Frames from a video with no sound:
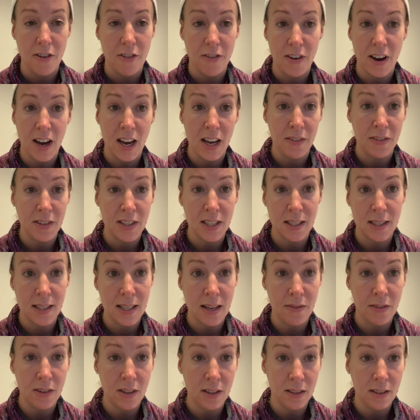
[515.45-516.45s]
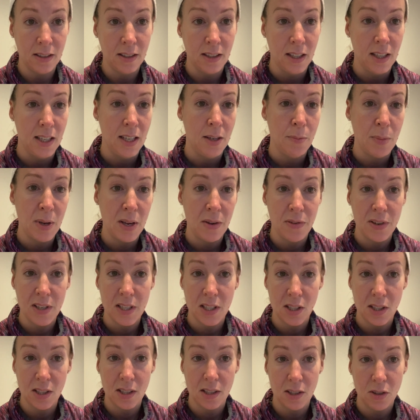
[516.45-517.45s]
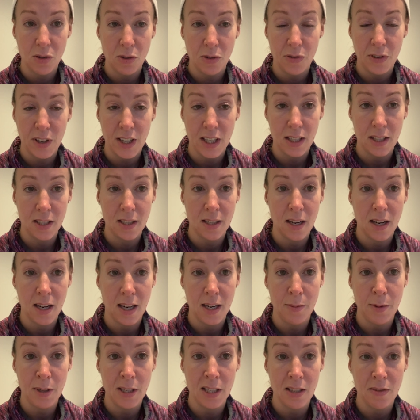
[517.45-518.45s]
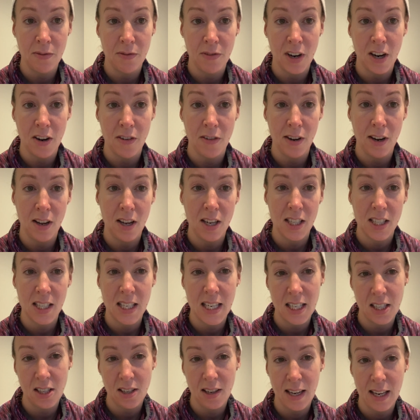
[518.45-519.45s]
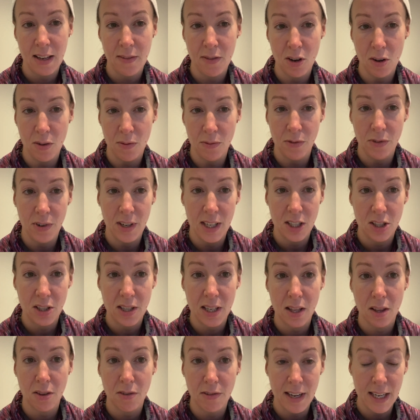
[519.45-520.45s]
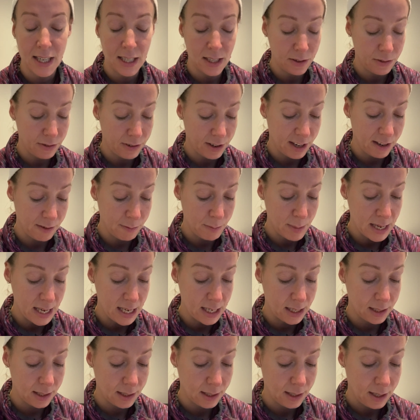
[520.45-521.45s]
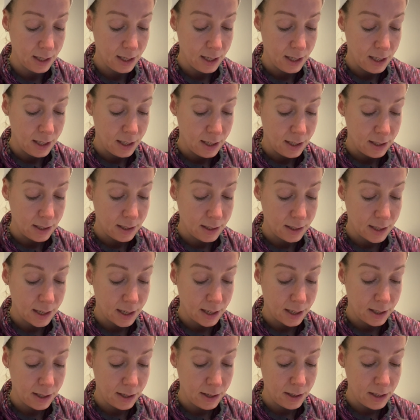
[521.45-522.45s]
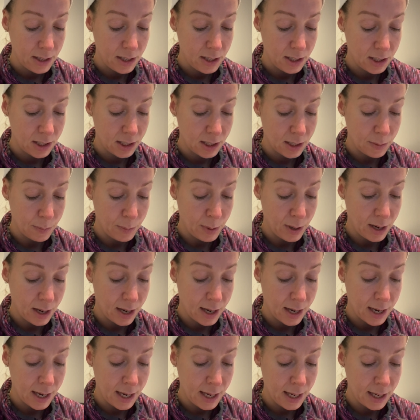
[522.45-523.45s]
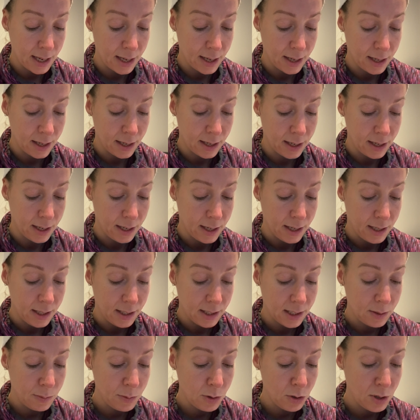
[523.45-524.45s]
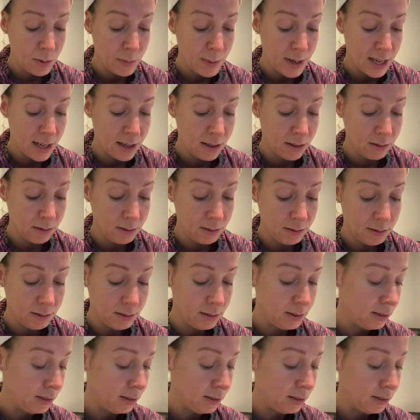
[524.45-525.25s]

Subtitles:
5 to 7. But if it's your first time using Environ, I just literally leave it on for literally 3 to 5 minutes. So you just apply a small amount